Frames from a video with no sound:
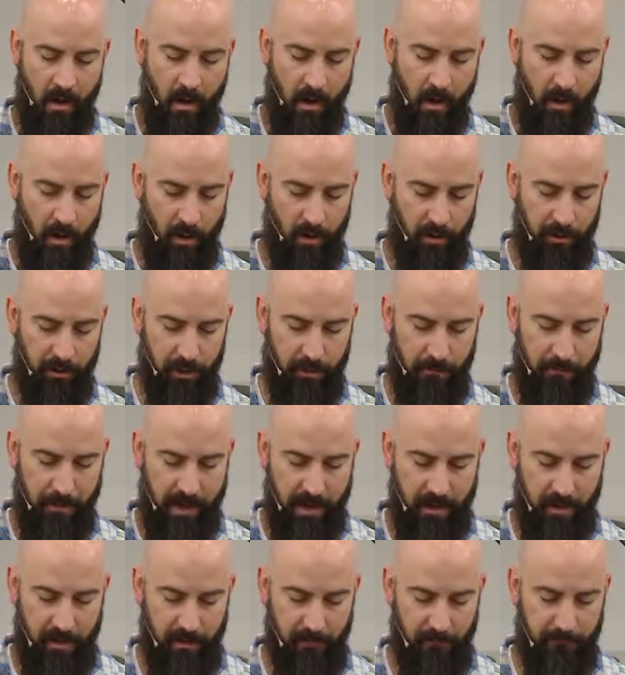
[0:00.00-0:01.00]
All your
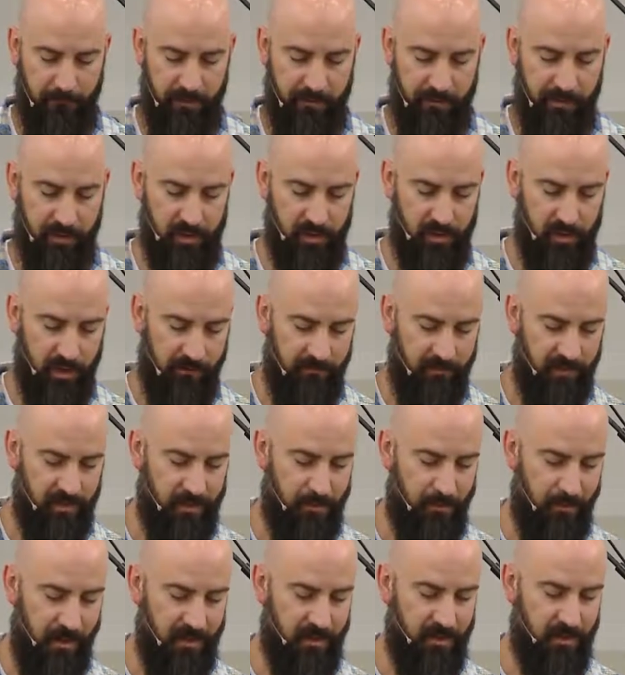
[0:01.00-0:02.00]
male and female
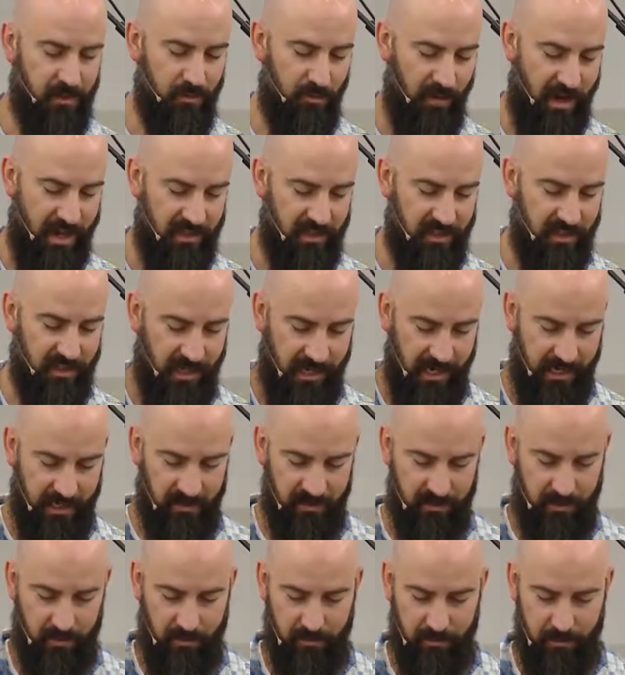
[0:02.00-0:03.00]
servants must rest
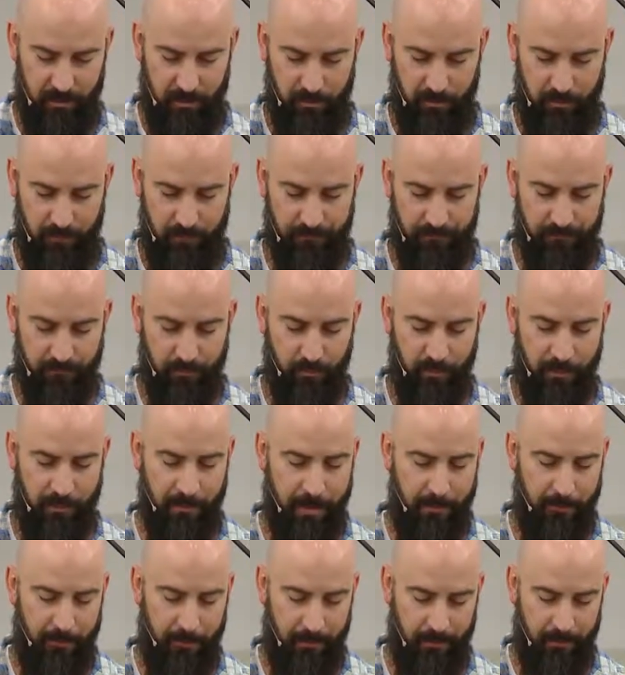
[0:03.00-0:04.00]
as you do.
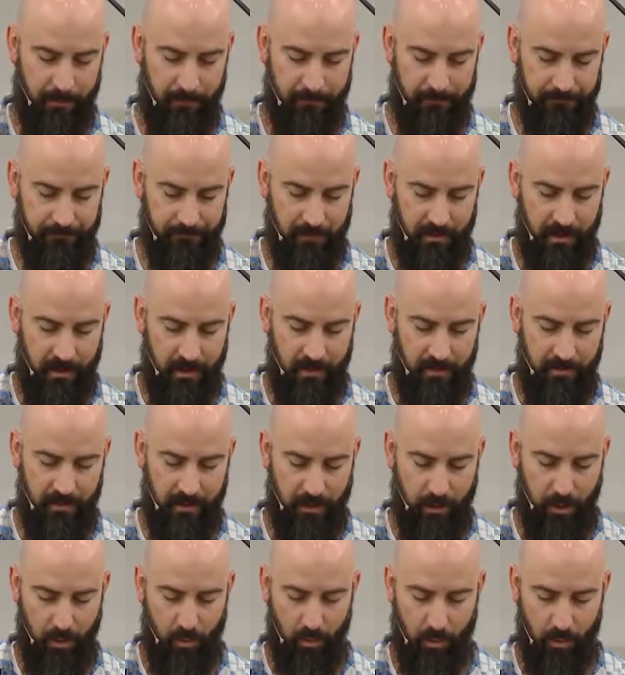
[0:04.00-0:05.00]
Remember,
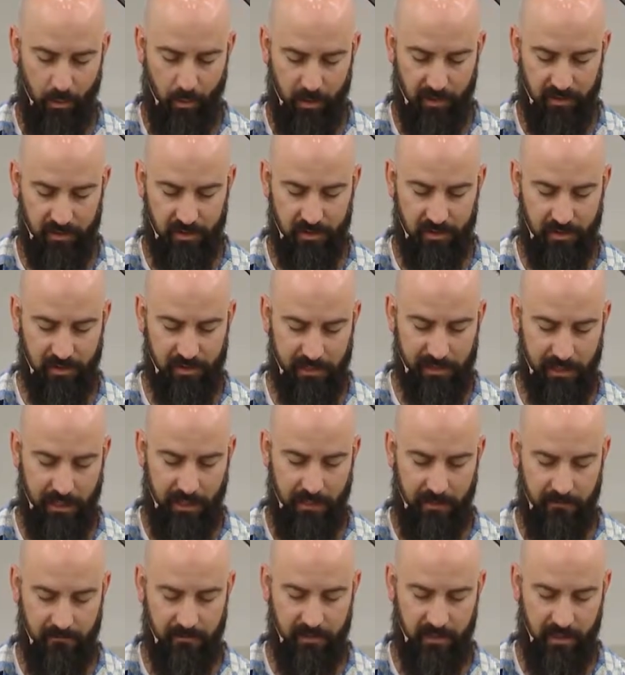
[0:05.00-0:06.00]
that you were once
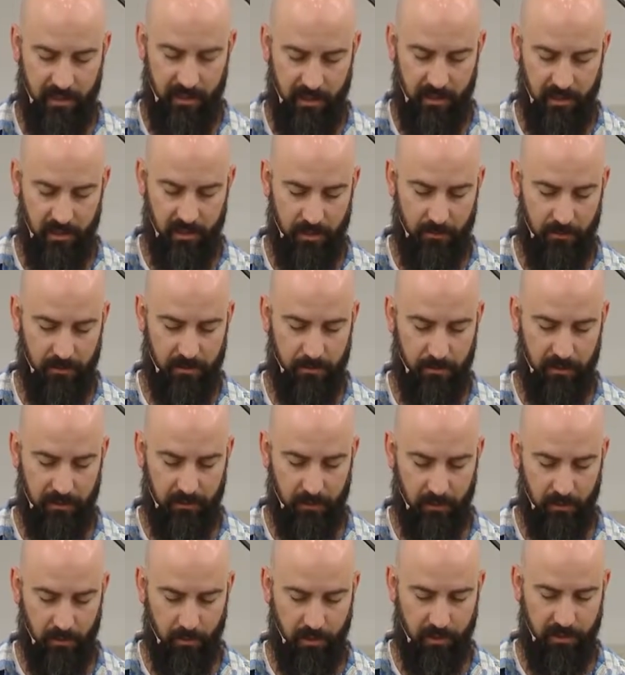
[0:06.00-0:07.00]
slaves in Egypt, but
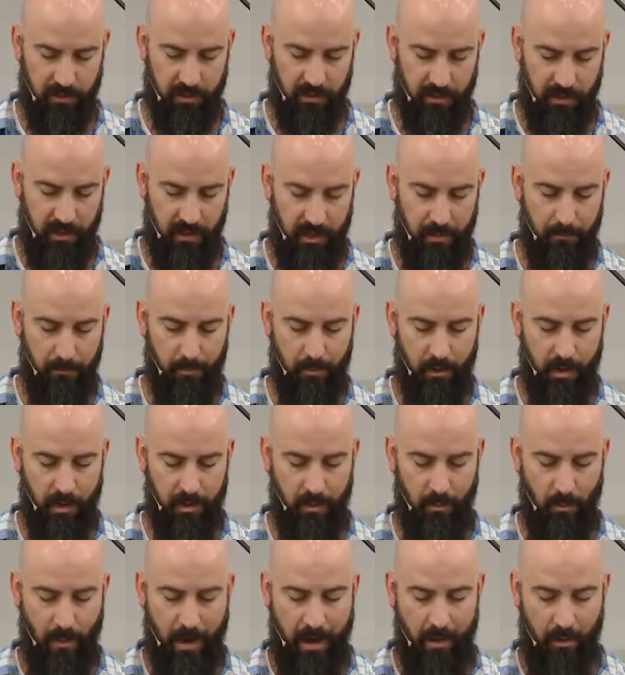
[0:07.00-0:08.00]
the Lord your God brought
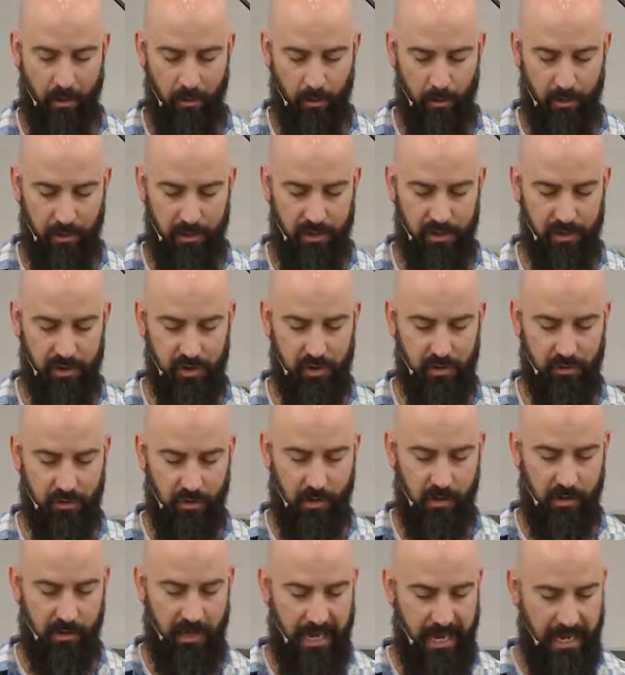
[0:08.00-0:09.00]
you out with his strong